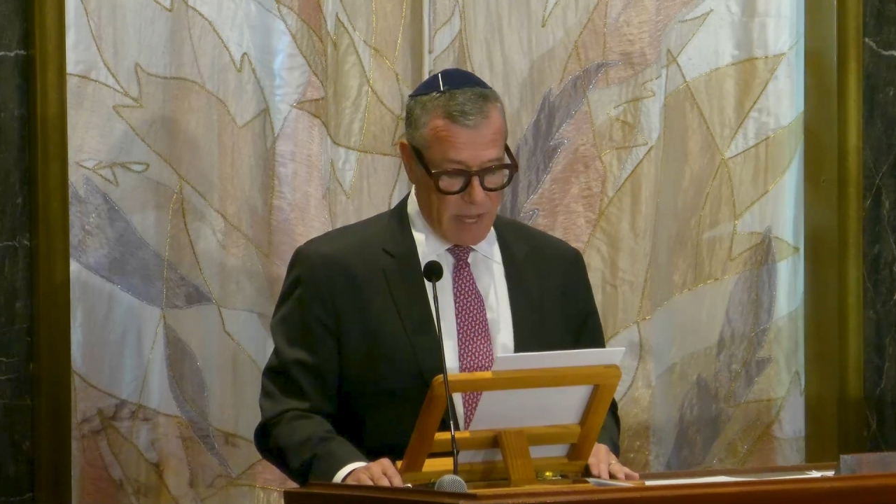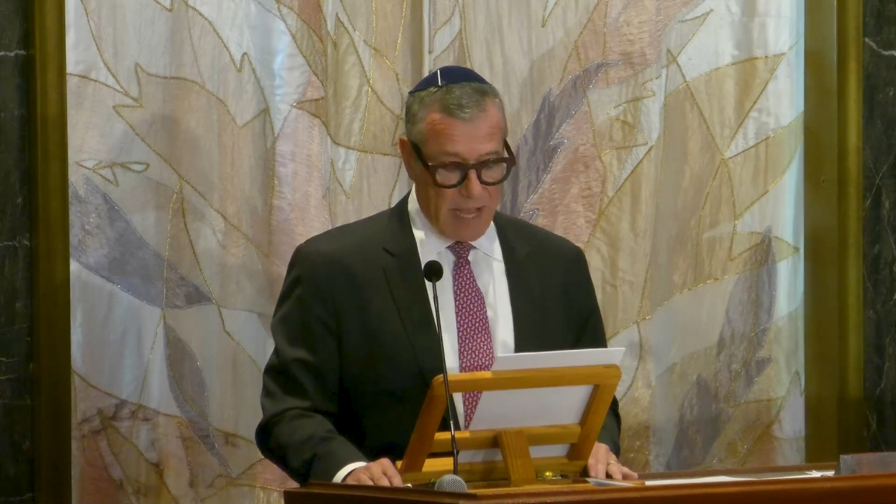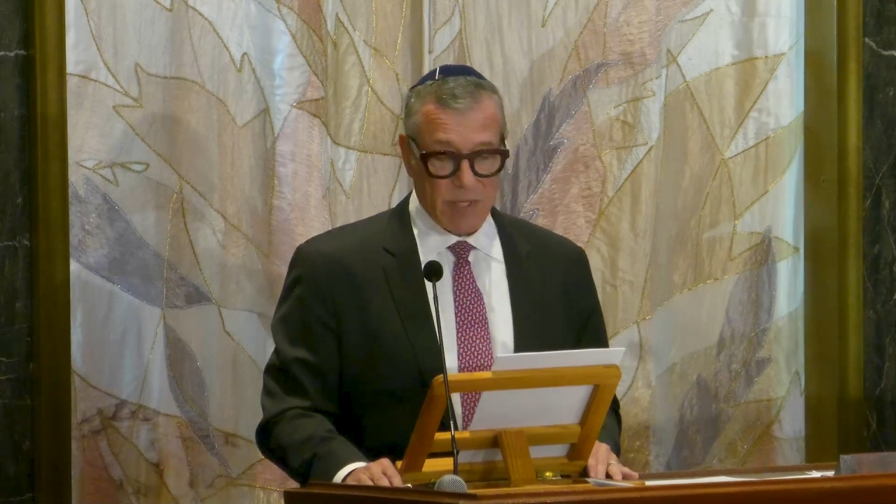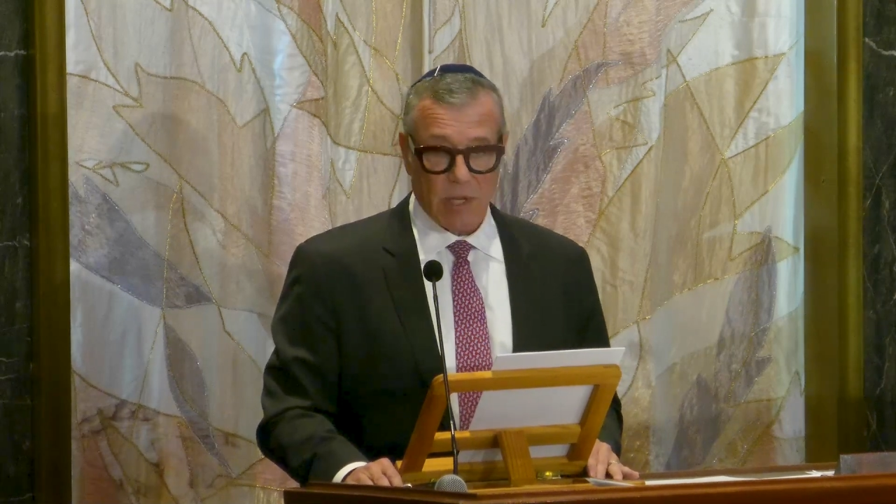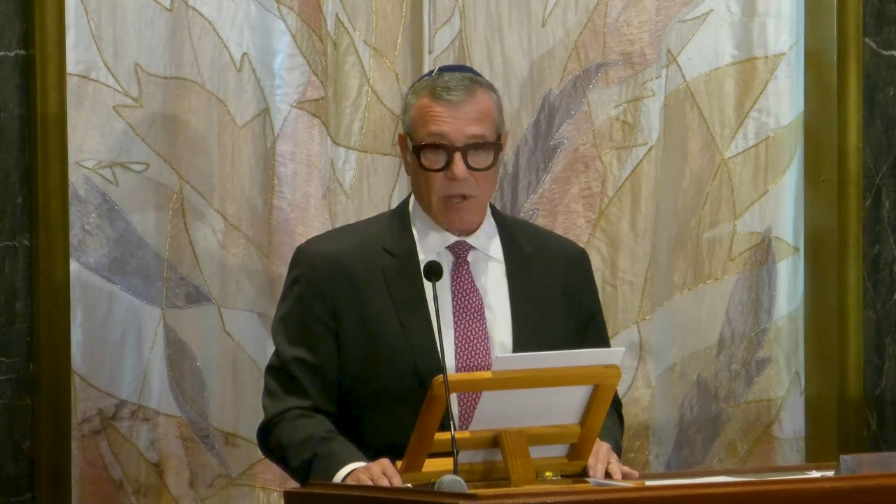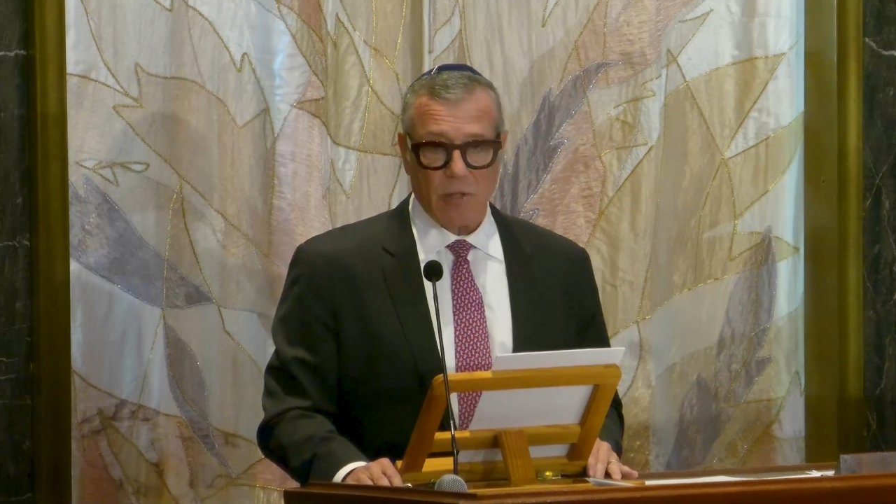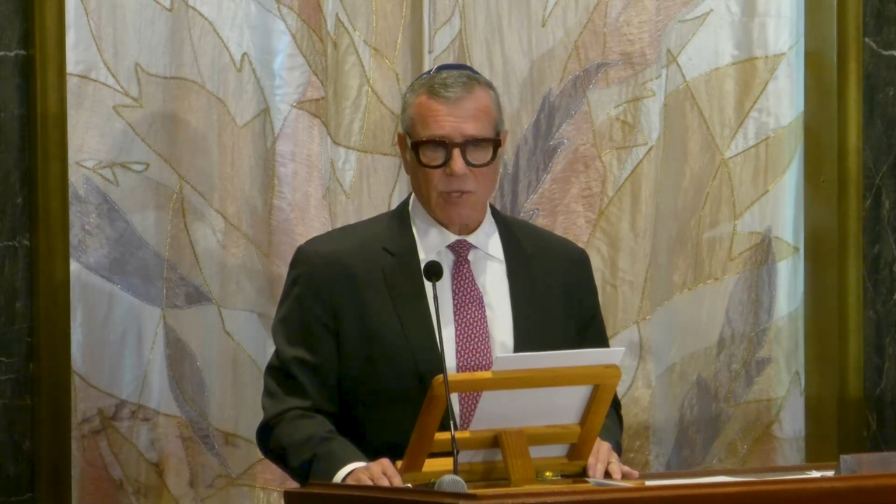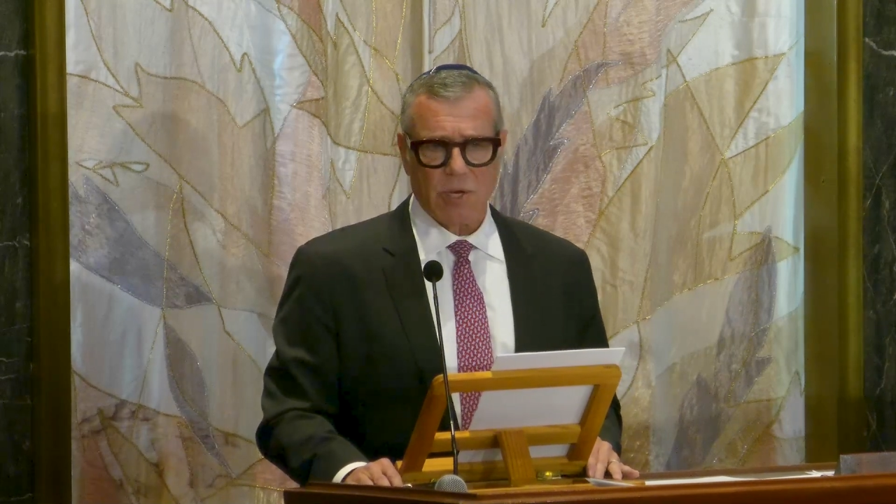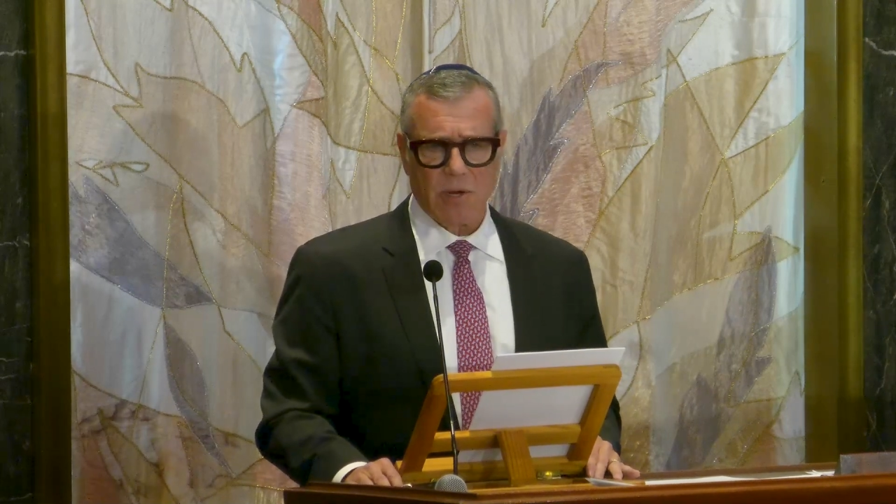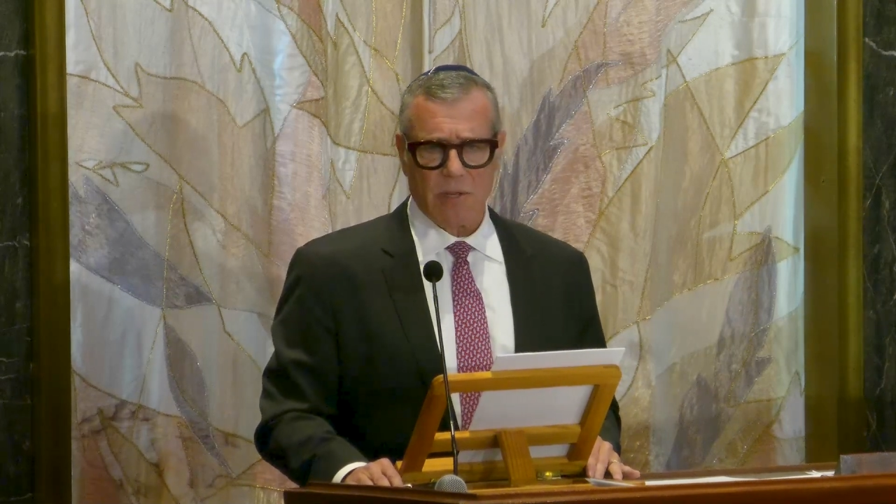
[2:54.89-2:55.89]
as a
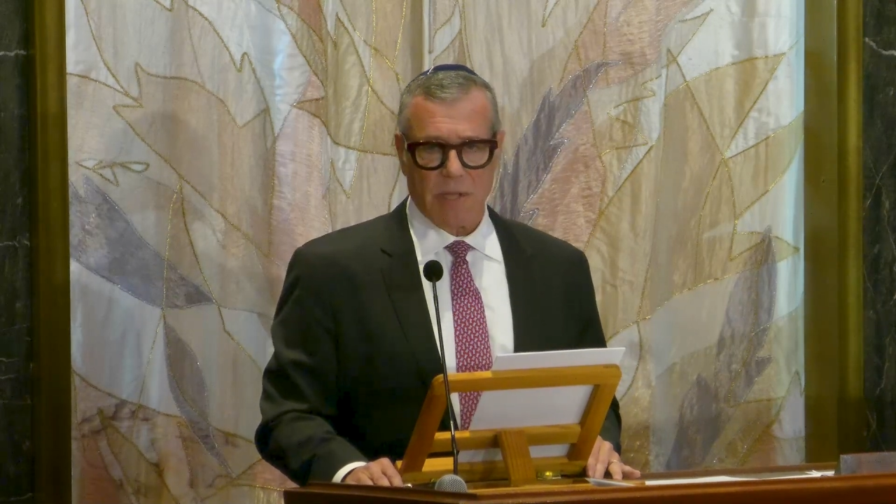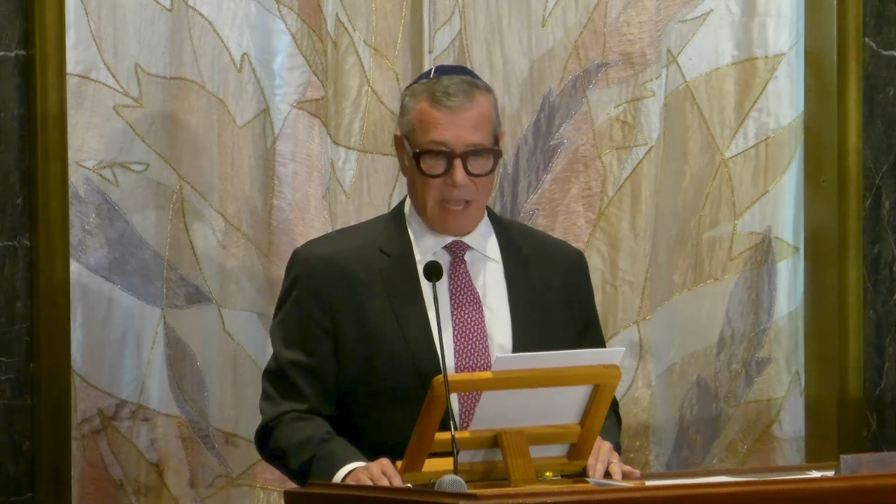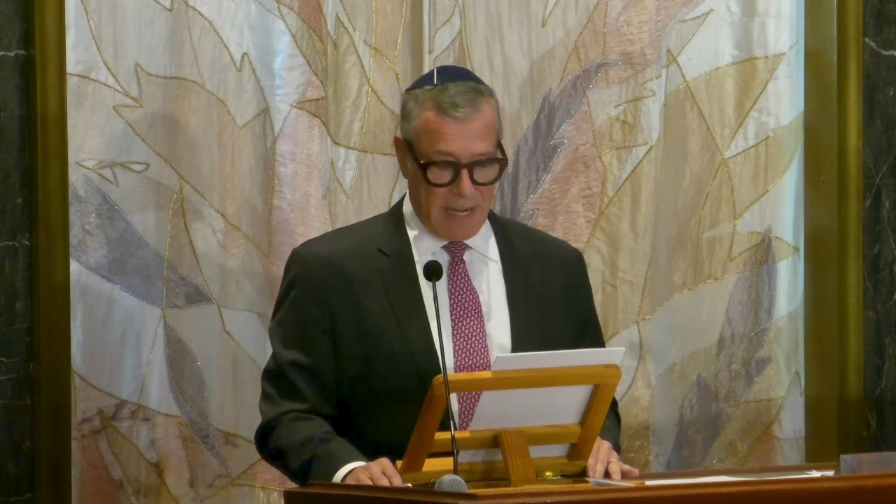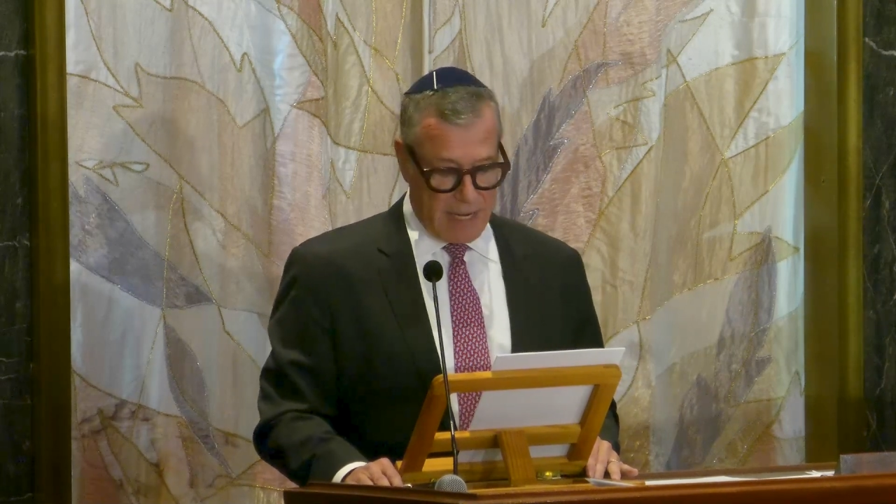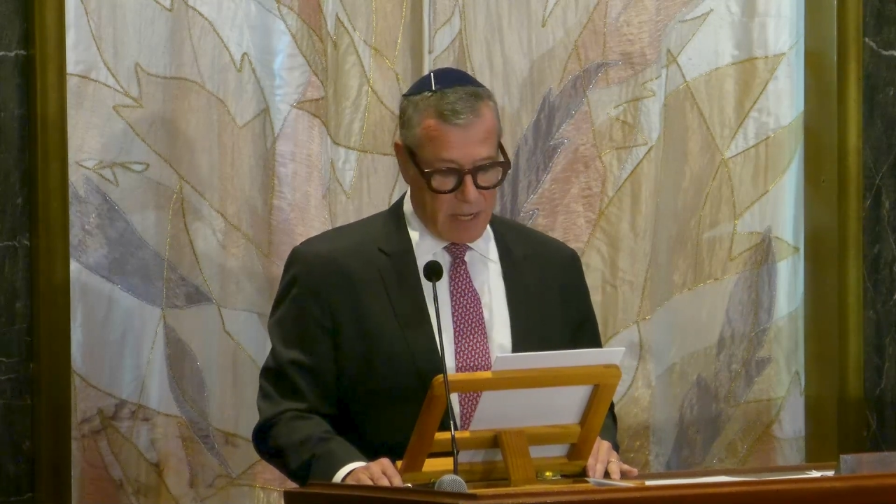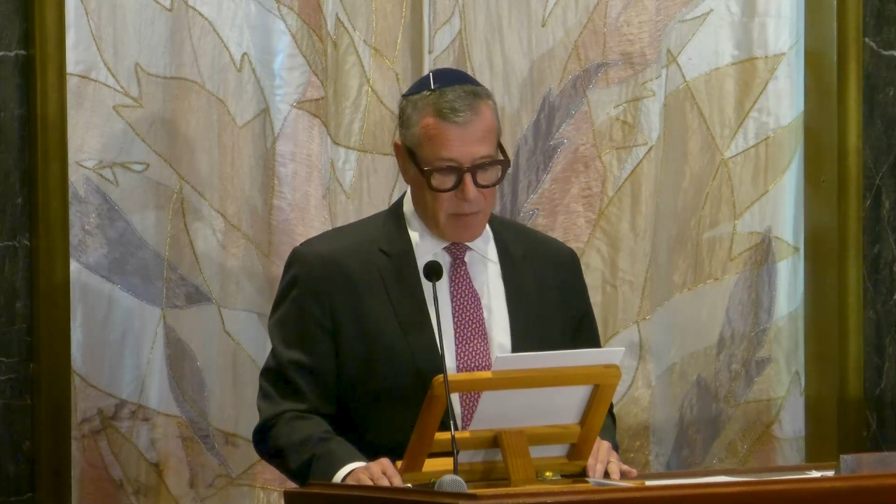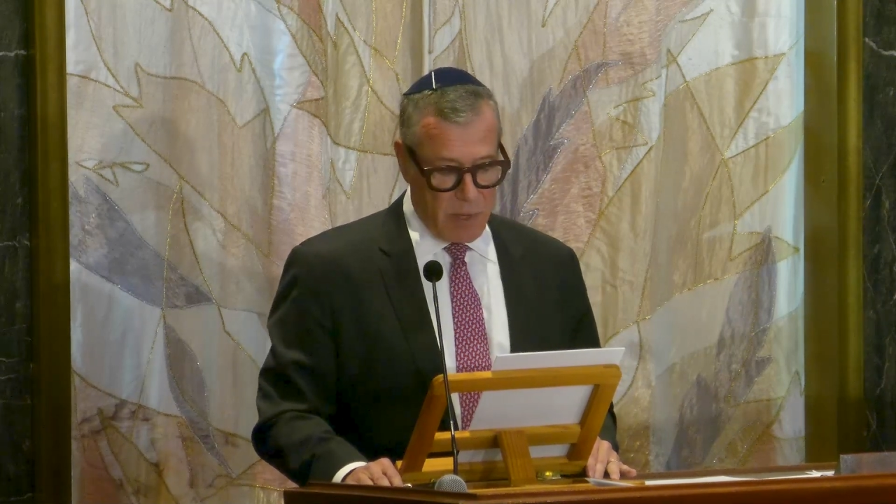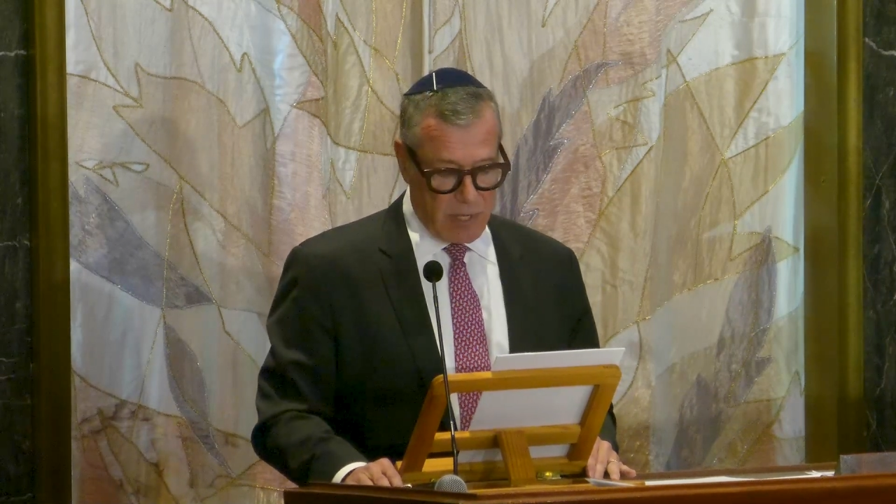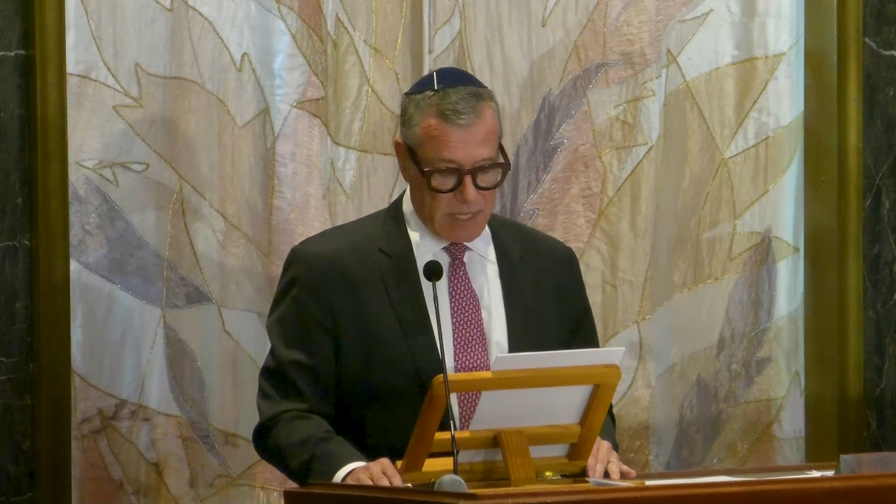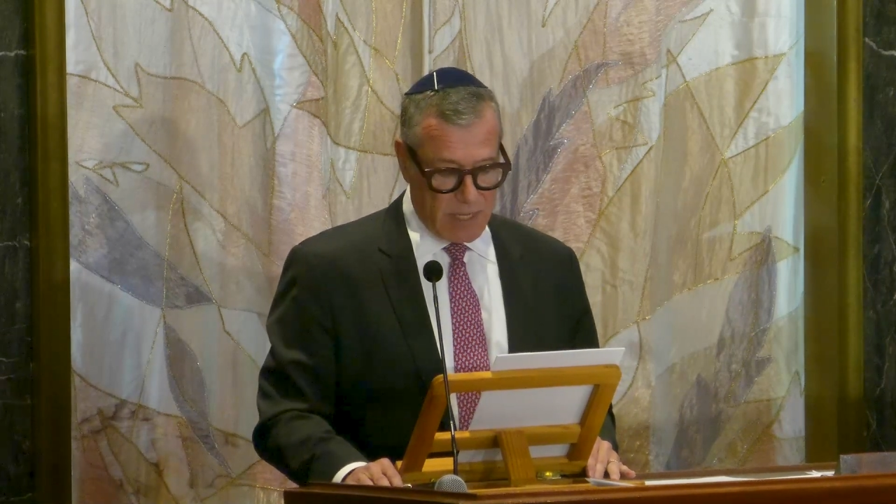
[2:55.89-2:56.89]
culture and a
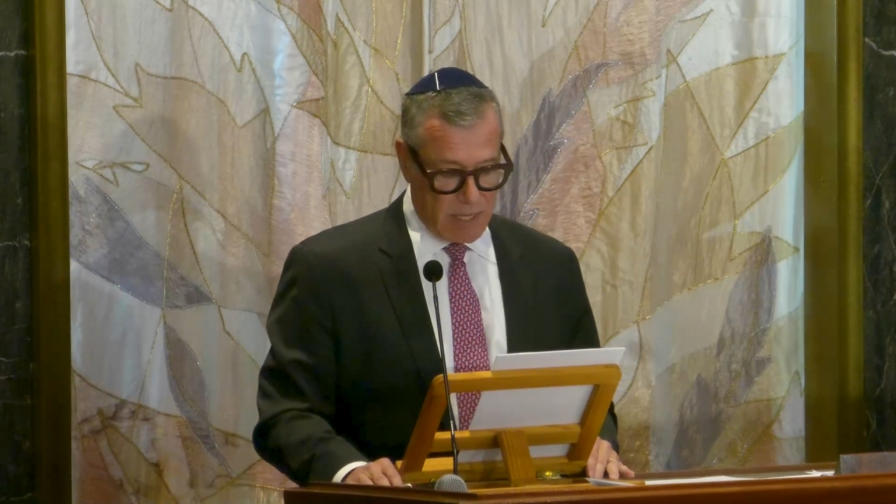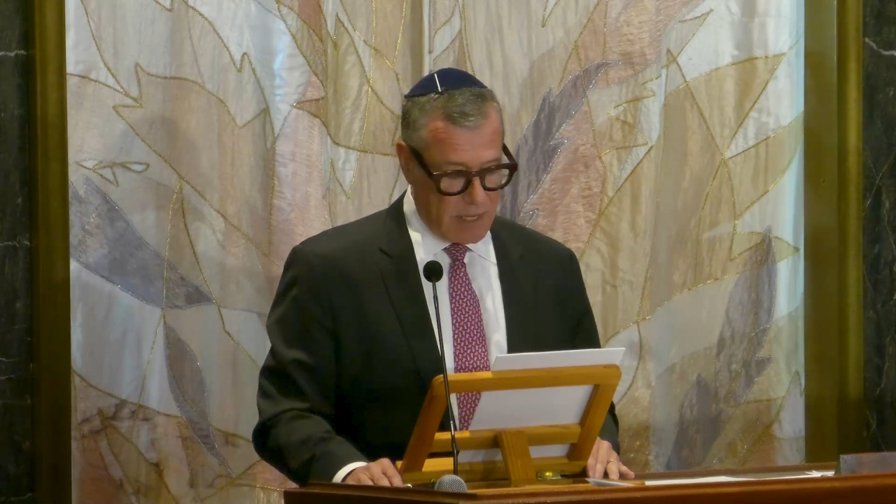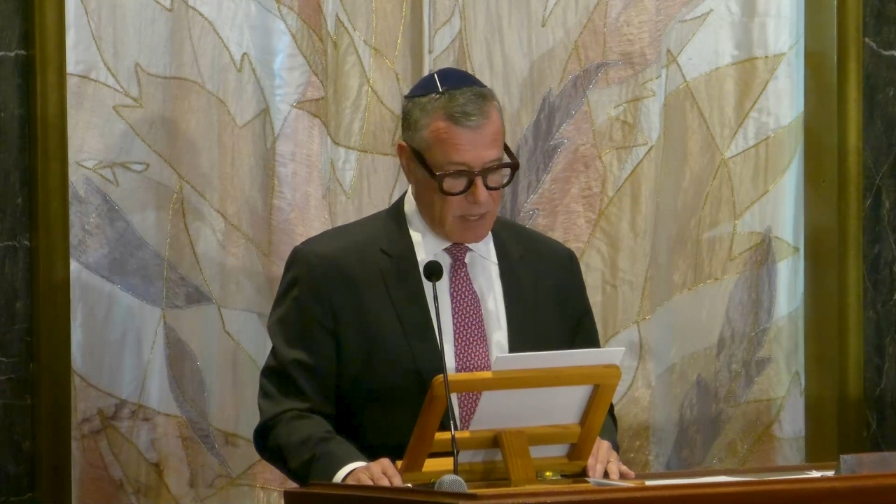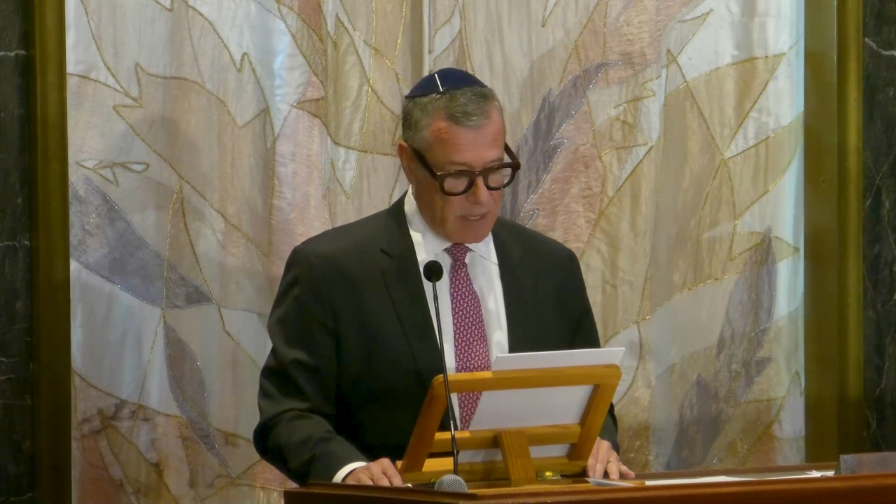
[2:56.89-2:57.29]
community,